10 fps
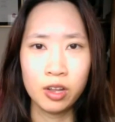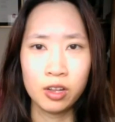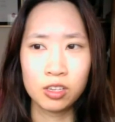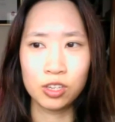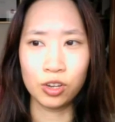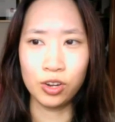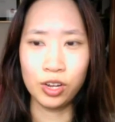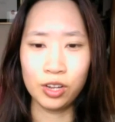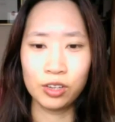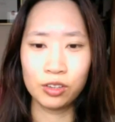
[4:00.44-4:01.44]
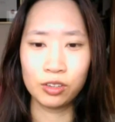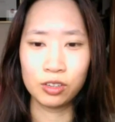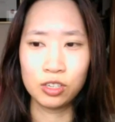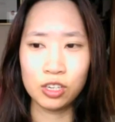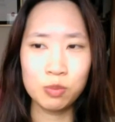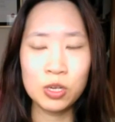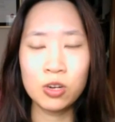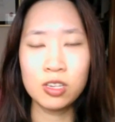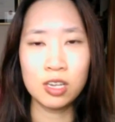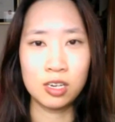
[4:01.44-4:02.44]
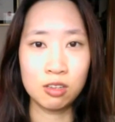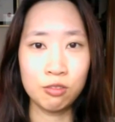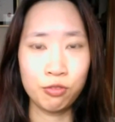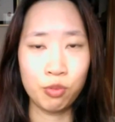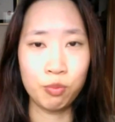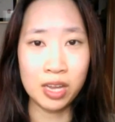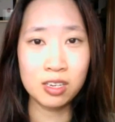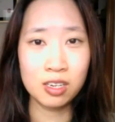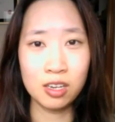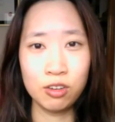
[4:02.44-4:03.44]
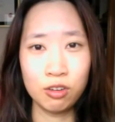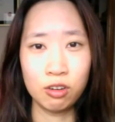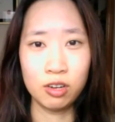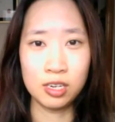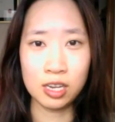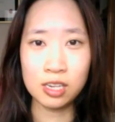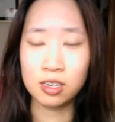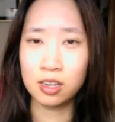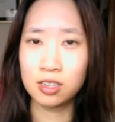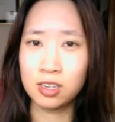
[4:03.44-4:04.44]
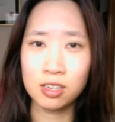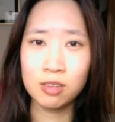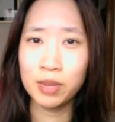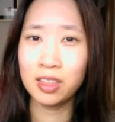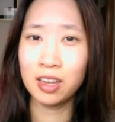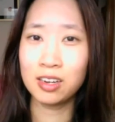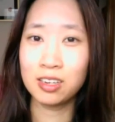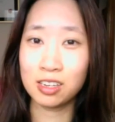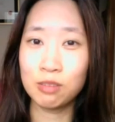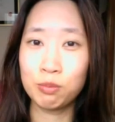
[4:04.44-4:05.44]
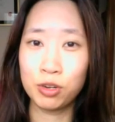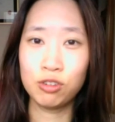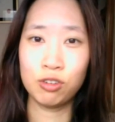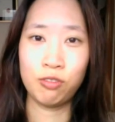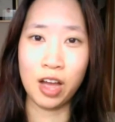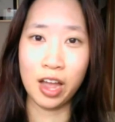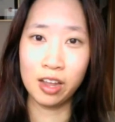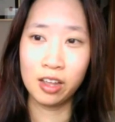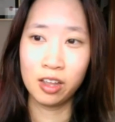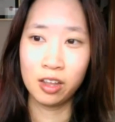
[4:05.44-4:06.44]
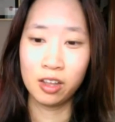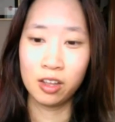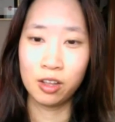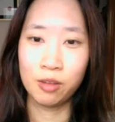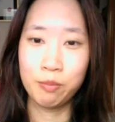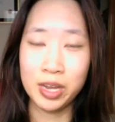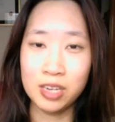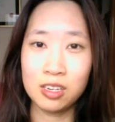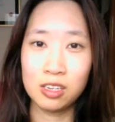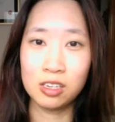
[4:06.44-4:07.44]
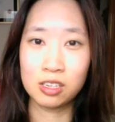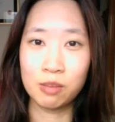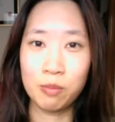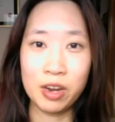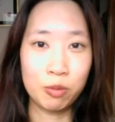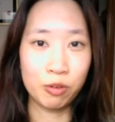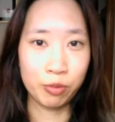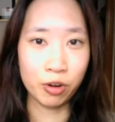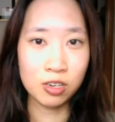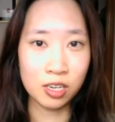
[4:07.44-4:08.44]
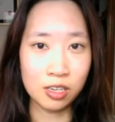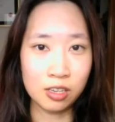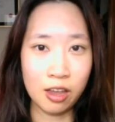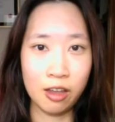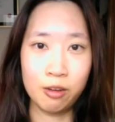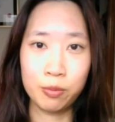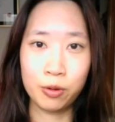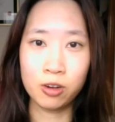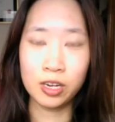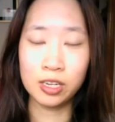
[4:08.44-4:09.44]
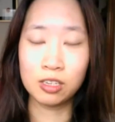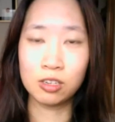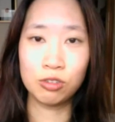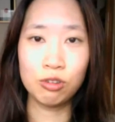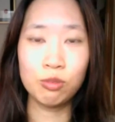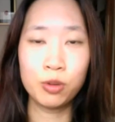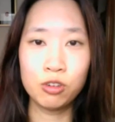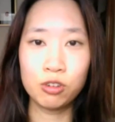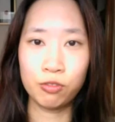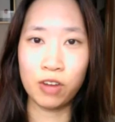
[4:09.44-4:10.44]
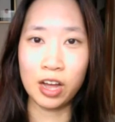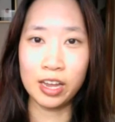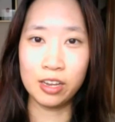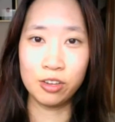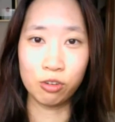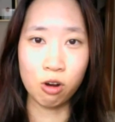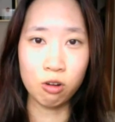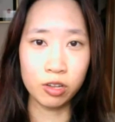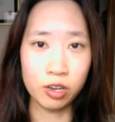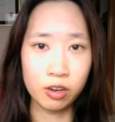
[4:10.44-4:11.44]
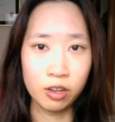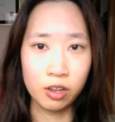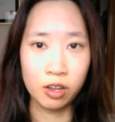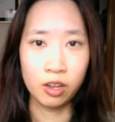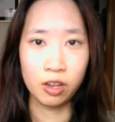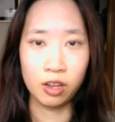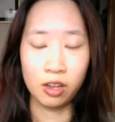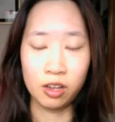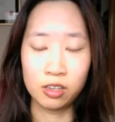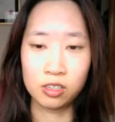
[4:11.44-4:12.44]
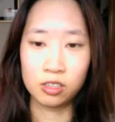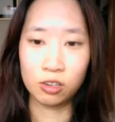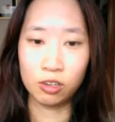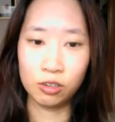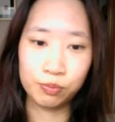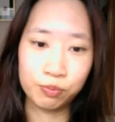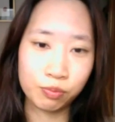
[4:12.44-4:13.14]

So just because it doesn't ferment in your intestines doesn't mean that it doesn't putrefy. Meat is made up of proteins, and proteins do putrefy in your colon. So